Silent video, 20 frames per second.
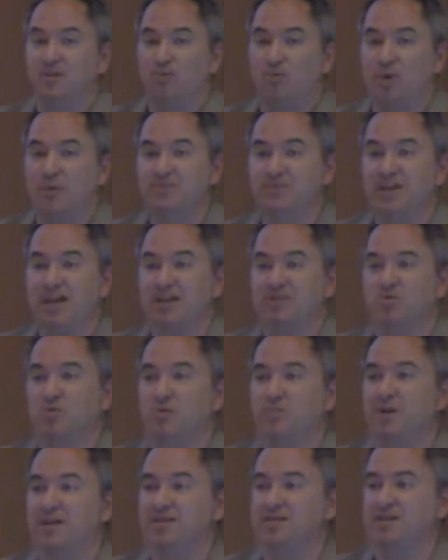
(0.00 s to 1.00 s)
websites
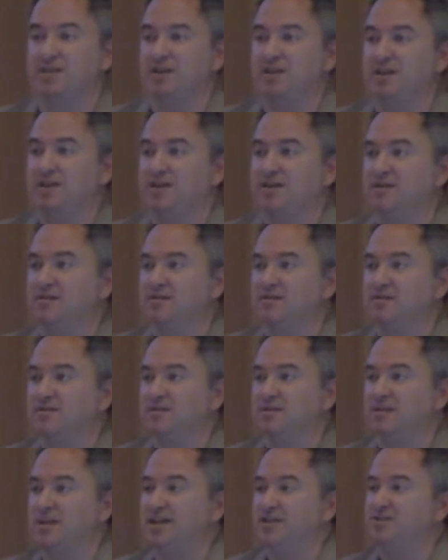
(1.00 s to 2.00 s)
were basically,
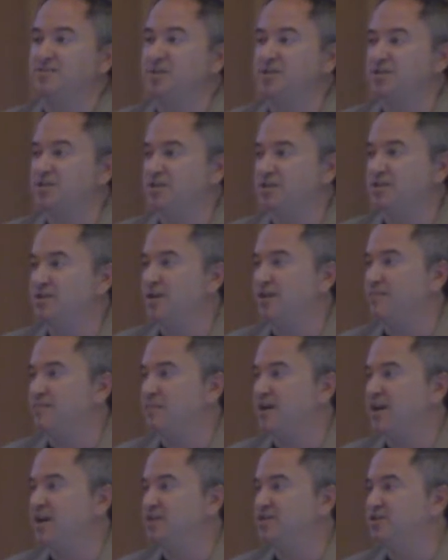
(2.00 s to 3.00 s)
especially
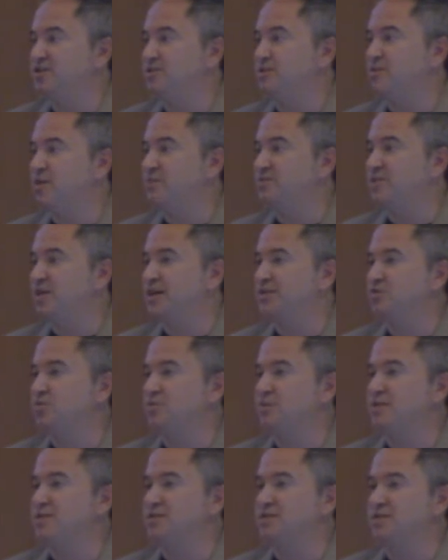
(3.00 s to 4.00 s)
government agency websites,
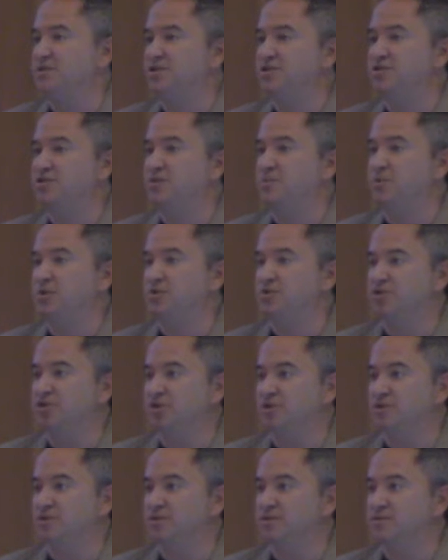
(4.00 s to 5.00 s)
were basically just a
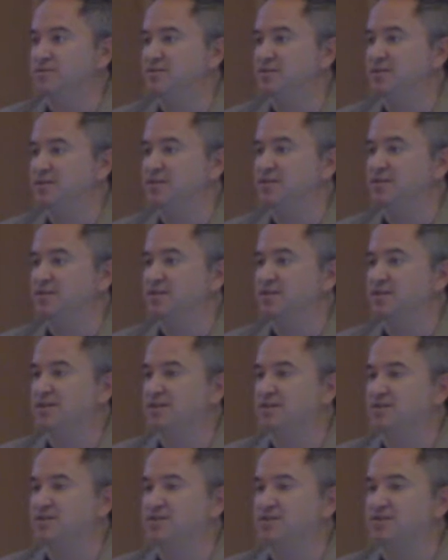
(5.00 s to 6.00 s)
brochure. It
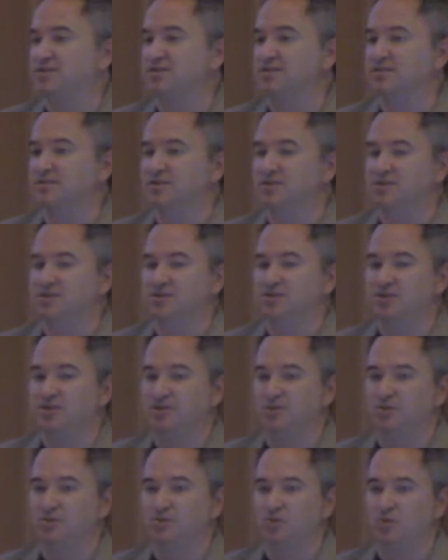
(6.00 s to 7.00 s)
told
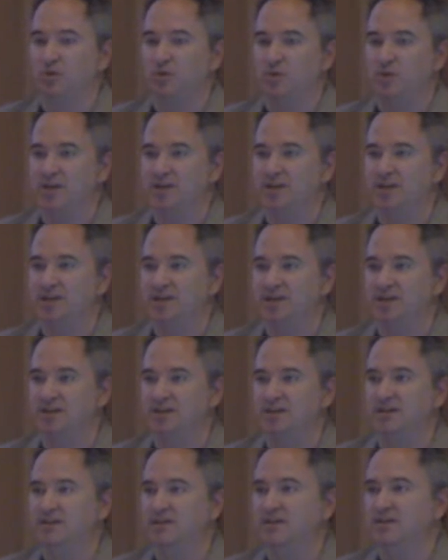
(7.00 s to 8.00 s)
what we
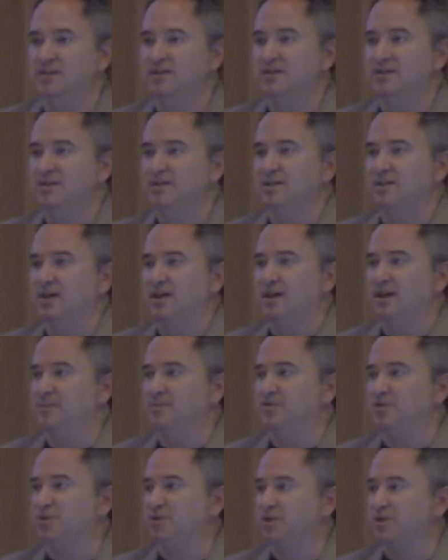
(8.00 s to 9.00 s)
did,
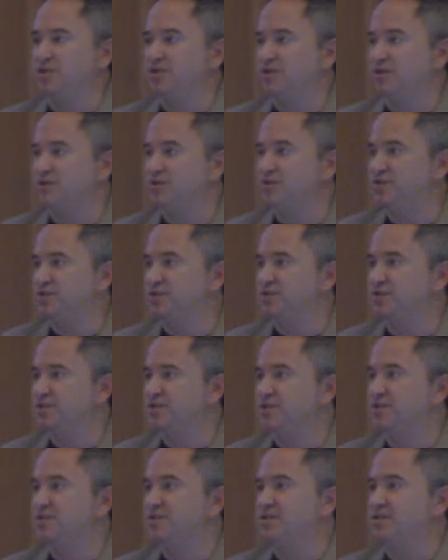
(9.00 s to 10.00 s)
told our
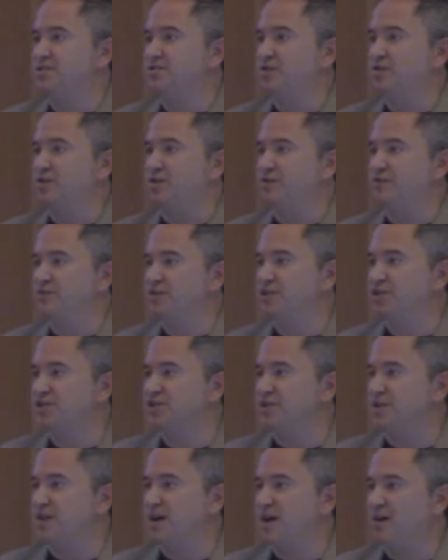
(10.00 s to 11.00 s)
services, these are our
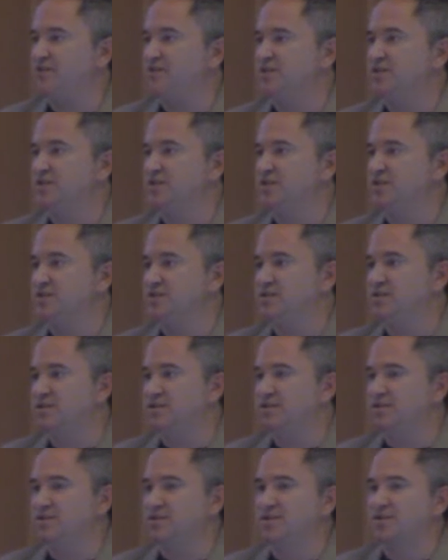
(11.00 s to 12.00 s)
divisions and
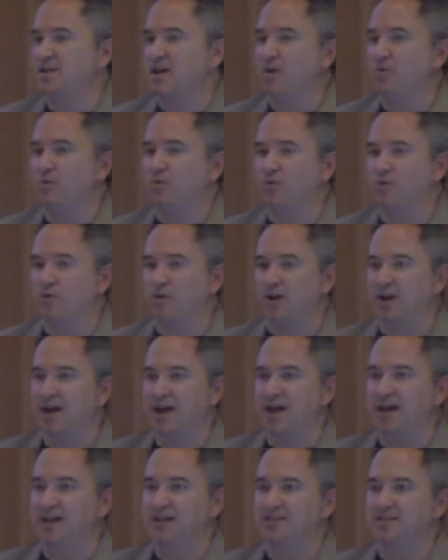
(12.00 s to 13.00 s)
offices, this is how we're
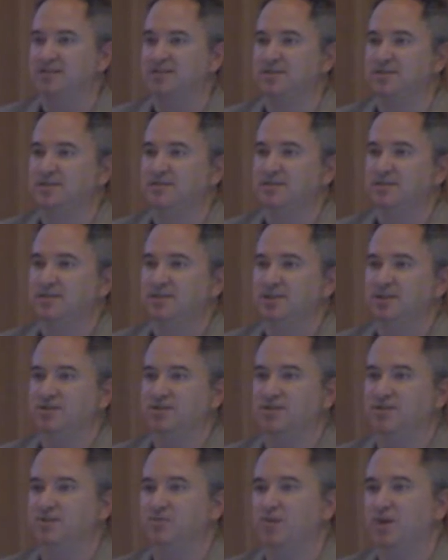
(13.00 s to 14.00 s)
organized,
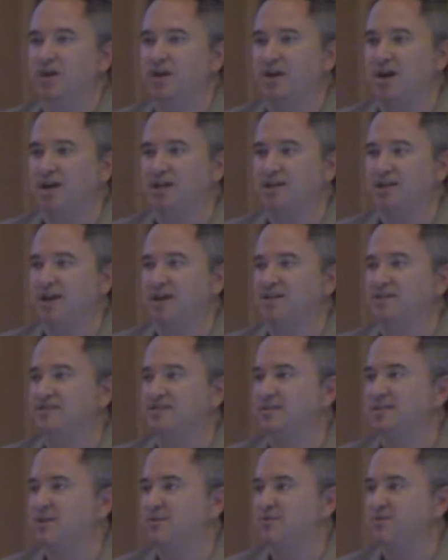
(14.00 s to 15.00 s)
here's the way to contact
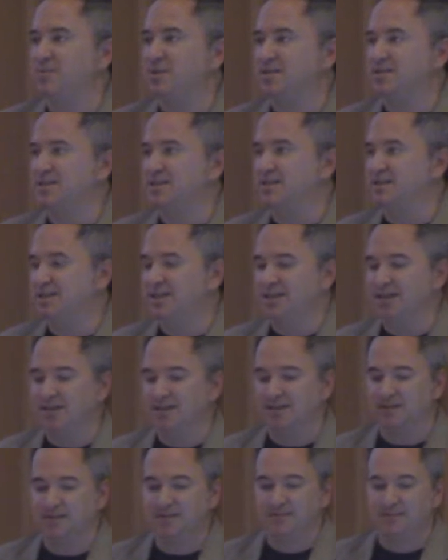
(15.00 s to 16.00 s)
us. That was basically
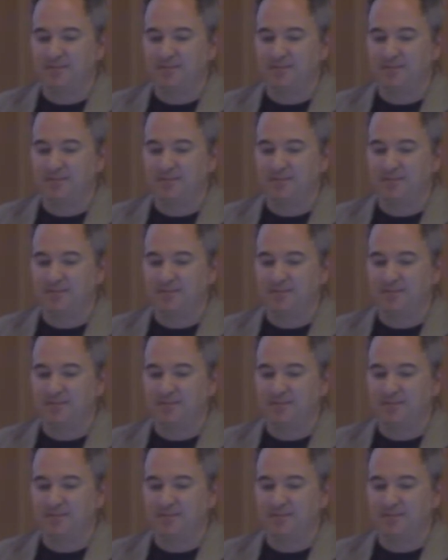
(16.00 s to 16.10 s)
it.